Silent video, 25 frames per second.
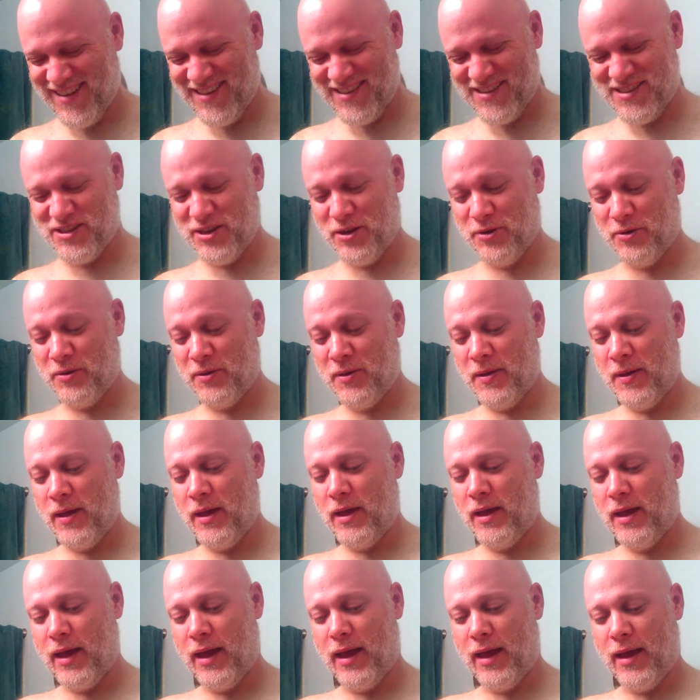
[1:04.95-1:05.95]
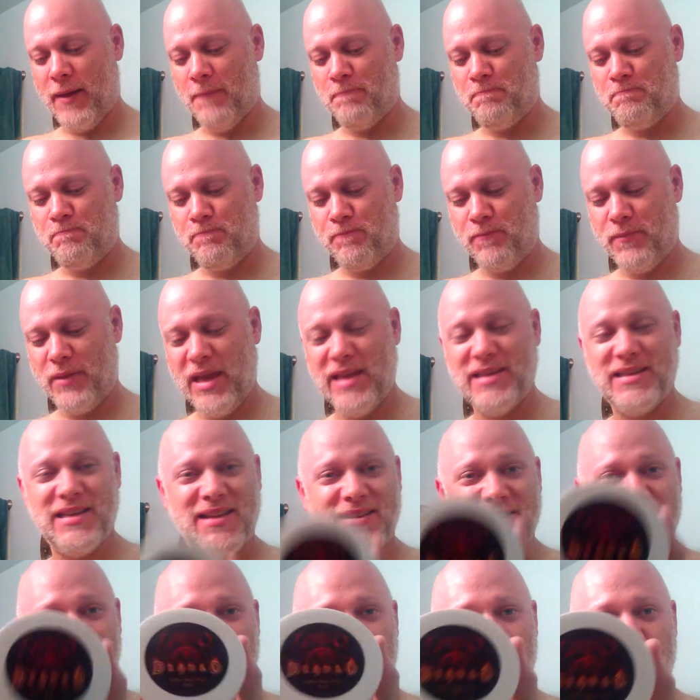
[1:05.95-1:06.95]
So he
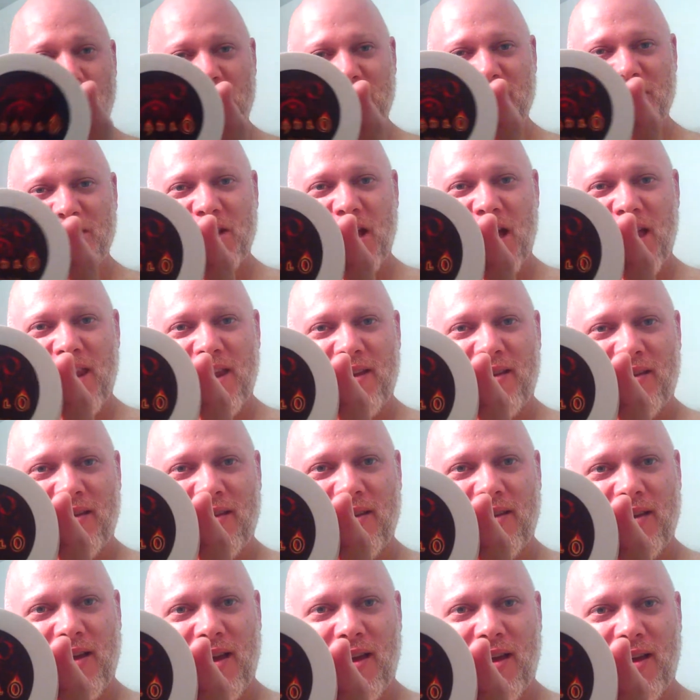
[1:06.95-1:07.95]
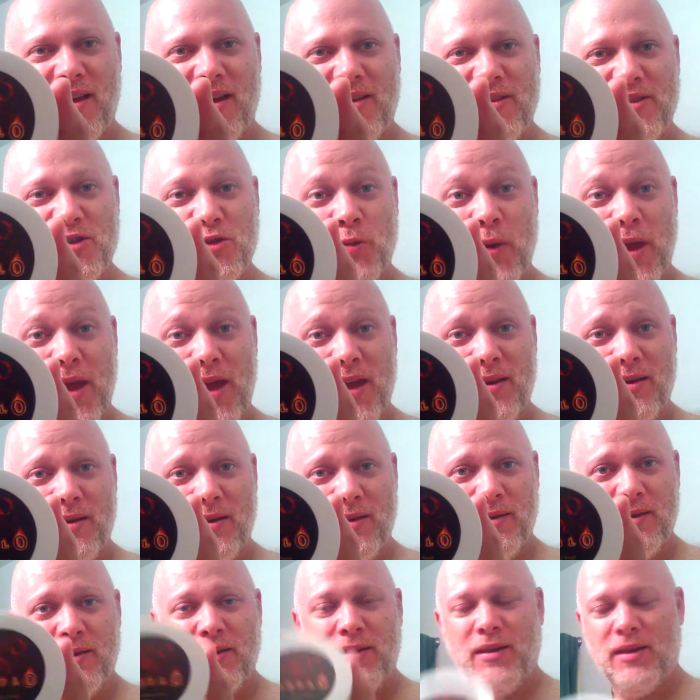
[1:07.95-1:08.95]
sent this to me. I just got it this weekend,
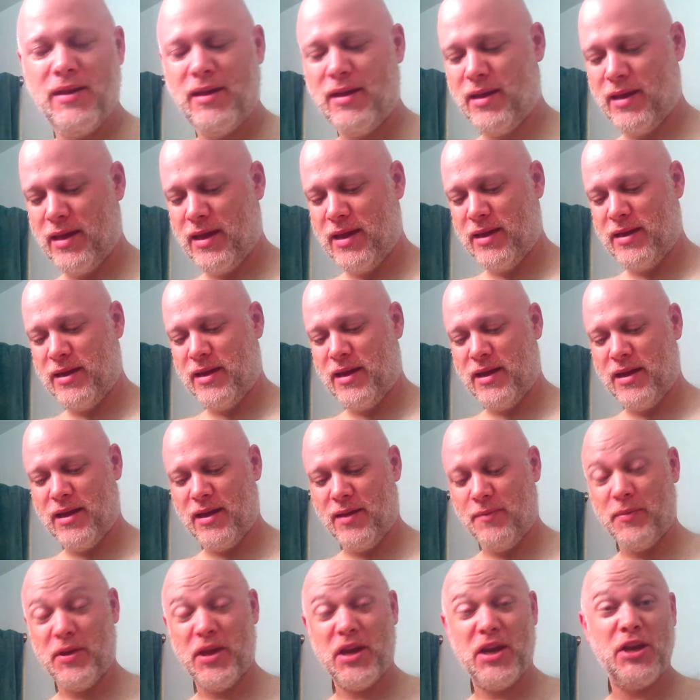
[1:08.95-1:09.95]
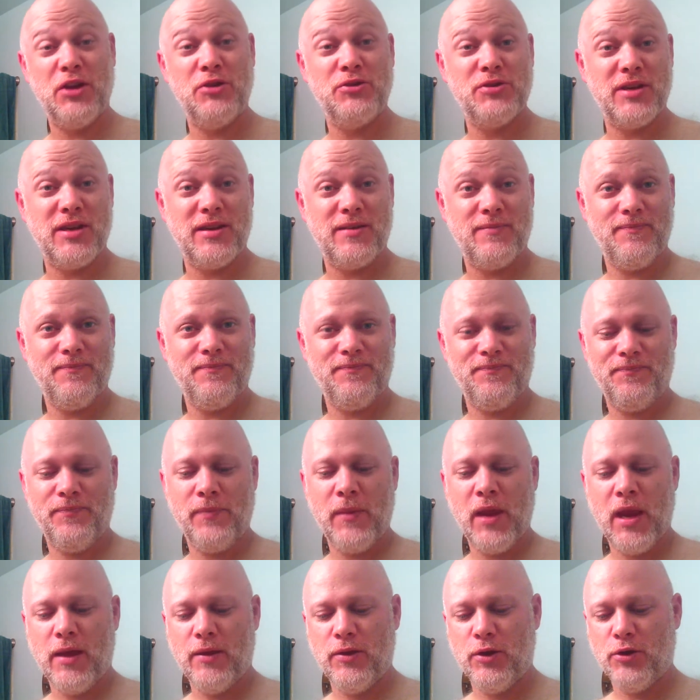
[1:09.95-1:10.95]
and I'm going to use it.
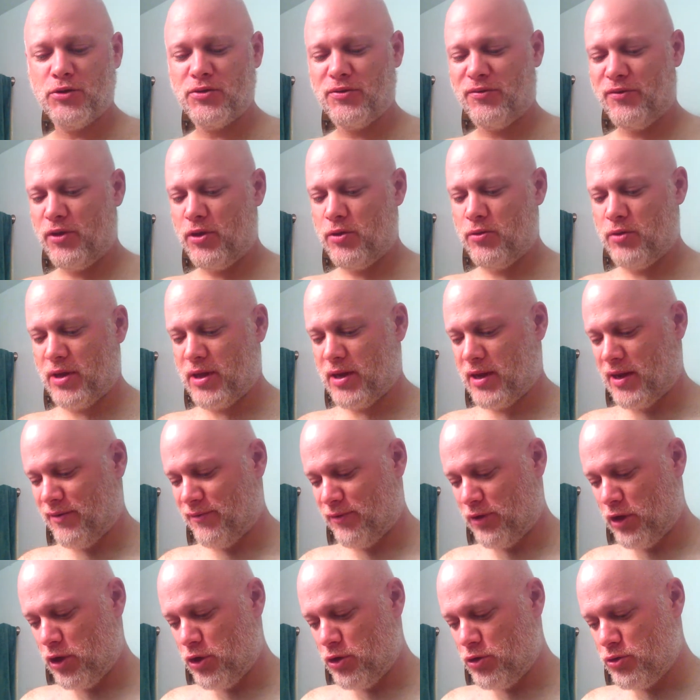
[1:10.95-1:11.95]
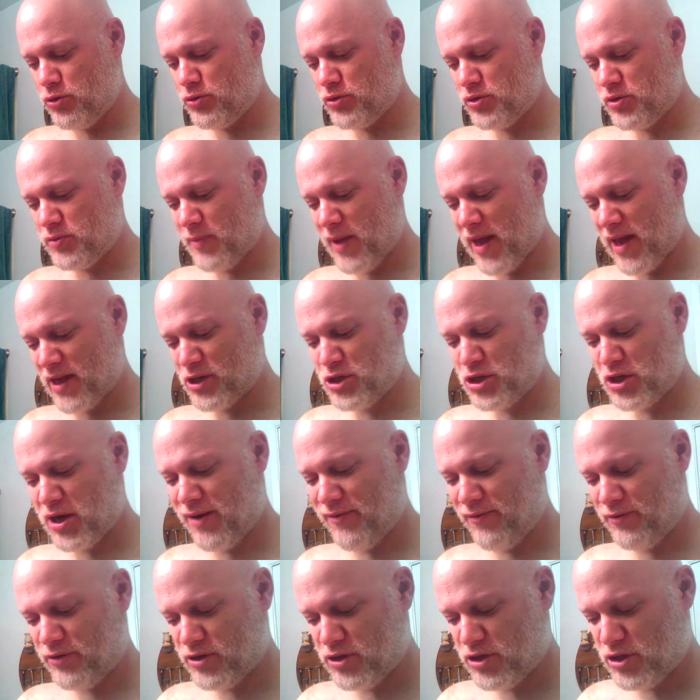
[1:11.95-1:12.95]
Those of you that have used Max
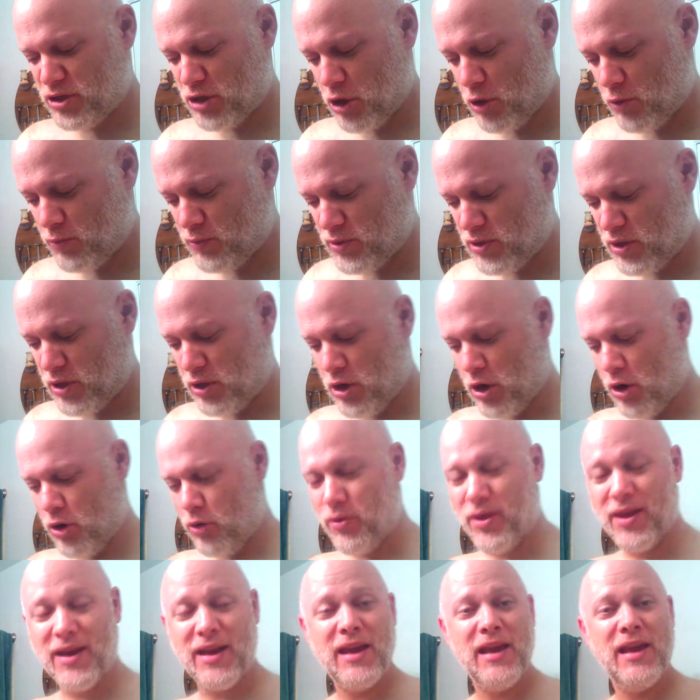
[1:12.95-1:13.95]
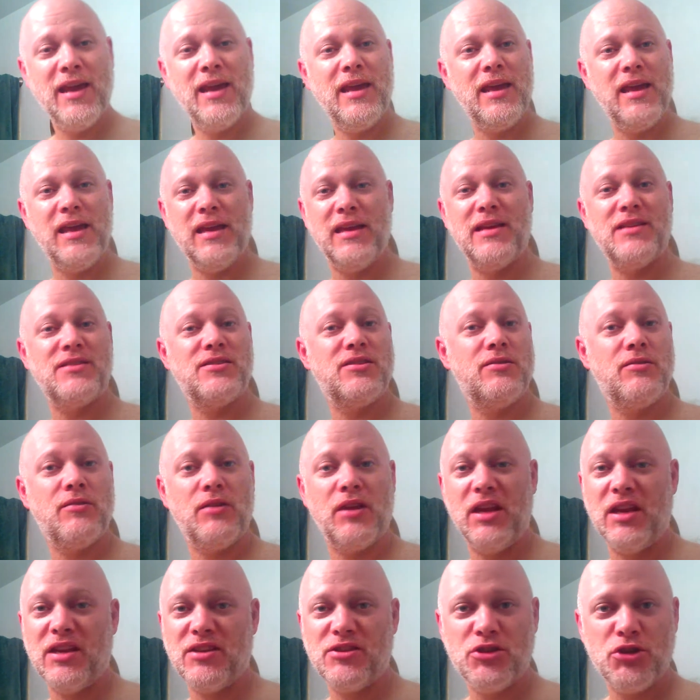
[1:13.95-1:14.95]
Schaefer soaps, you know that he
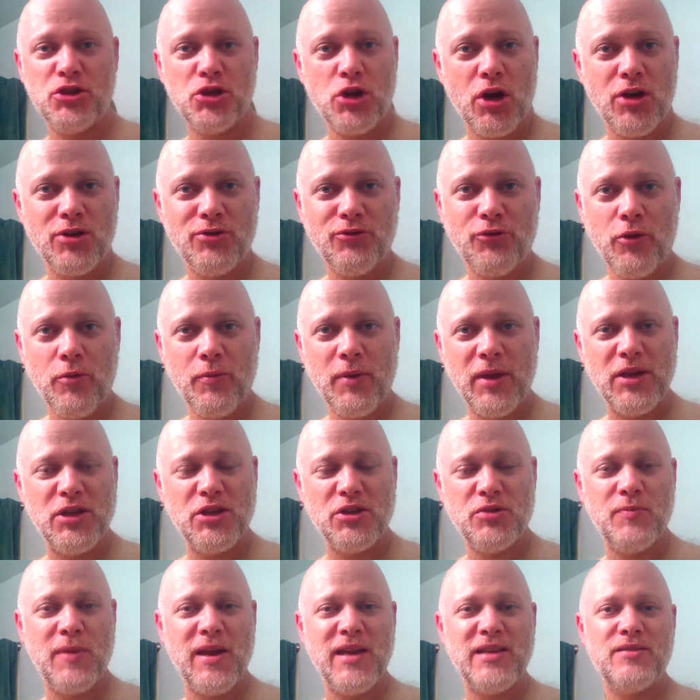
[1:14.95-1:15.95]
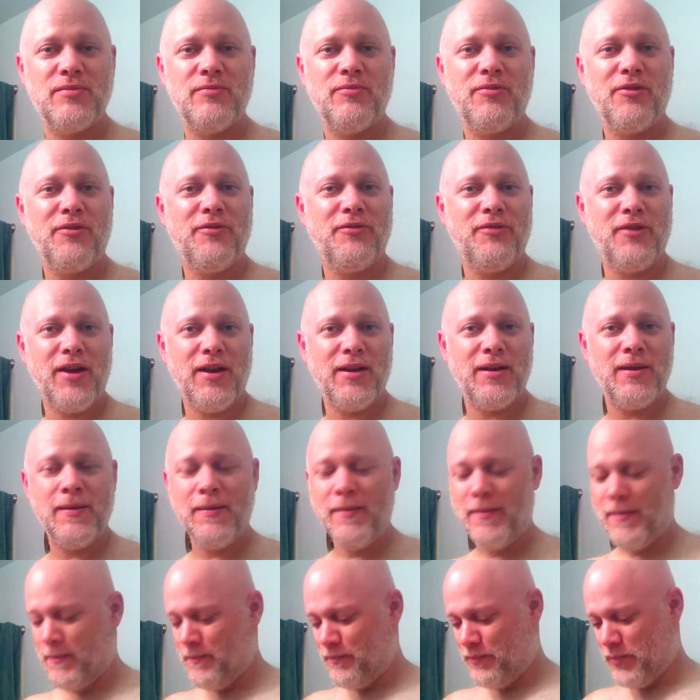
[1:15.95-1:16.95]
doesn't charge for them. He just makes them for fun.
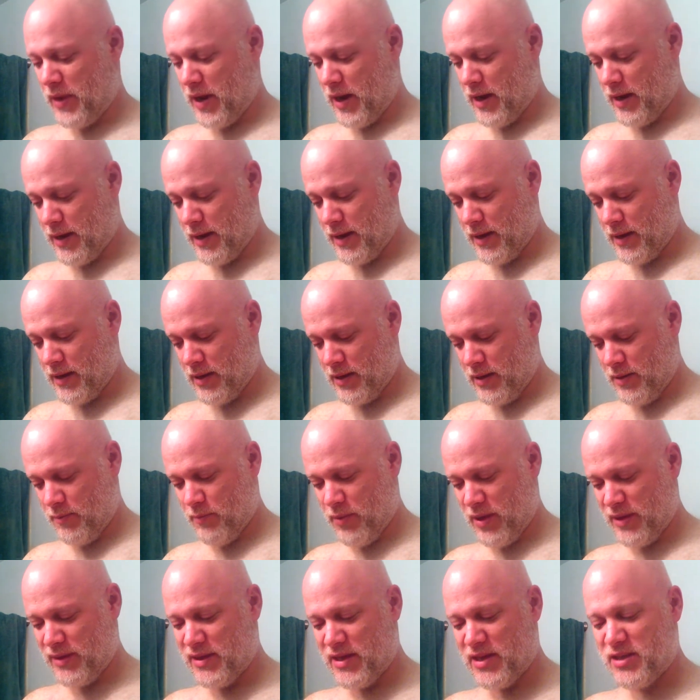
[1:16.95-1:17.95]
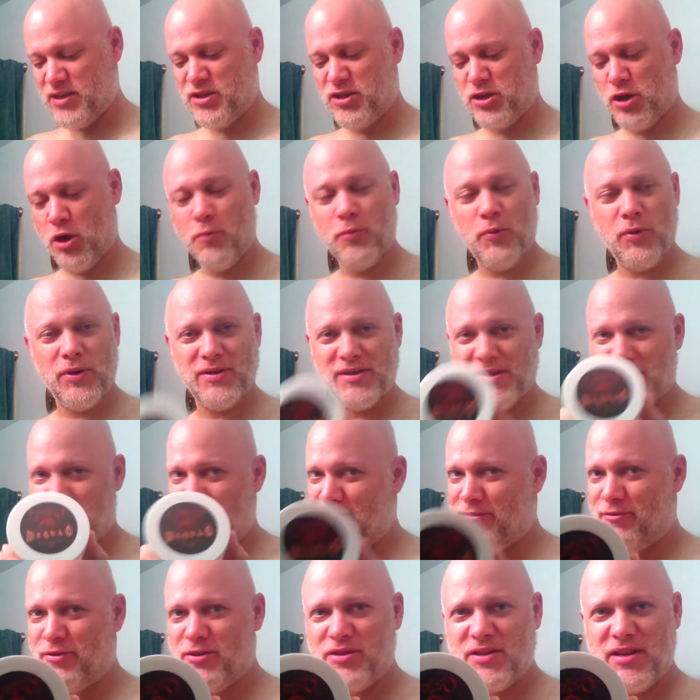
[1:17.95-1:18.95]
But this soap is
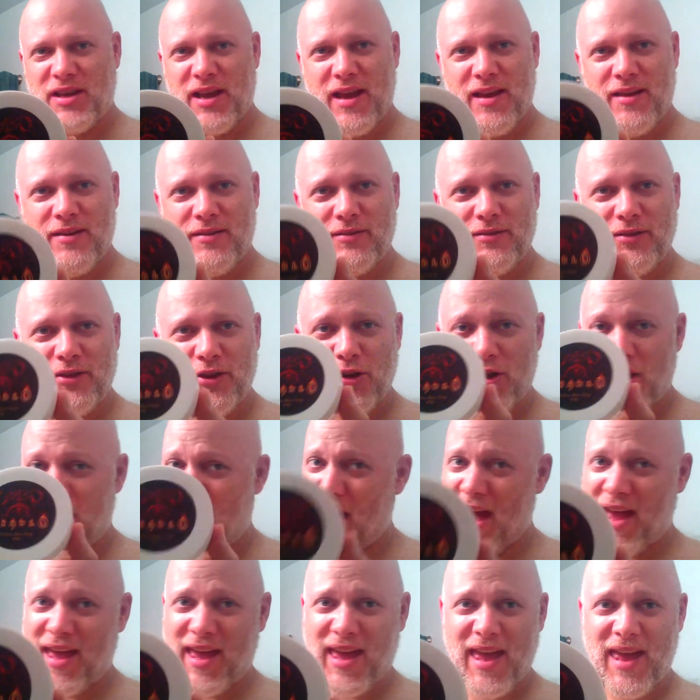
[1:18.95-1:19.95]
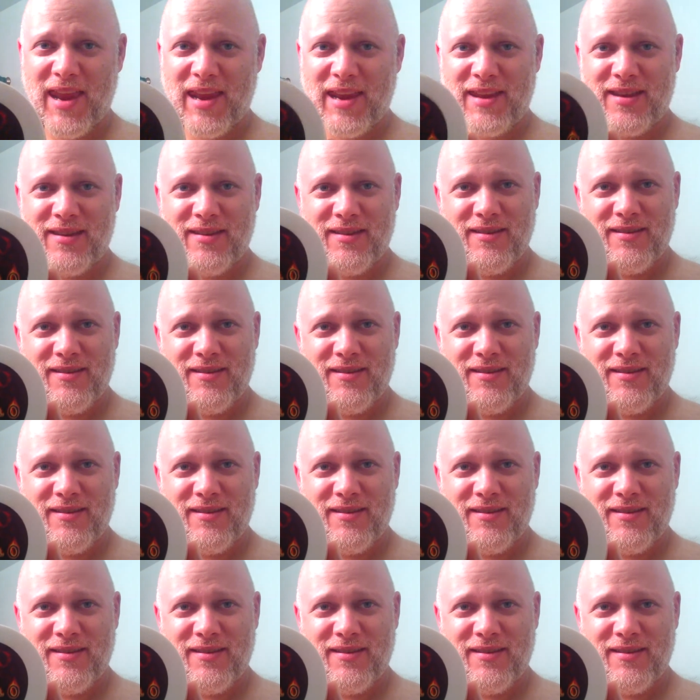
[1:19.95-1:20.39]
not for sale. You can't get it.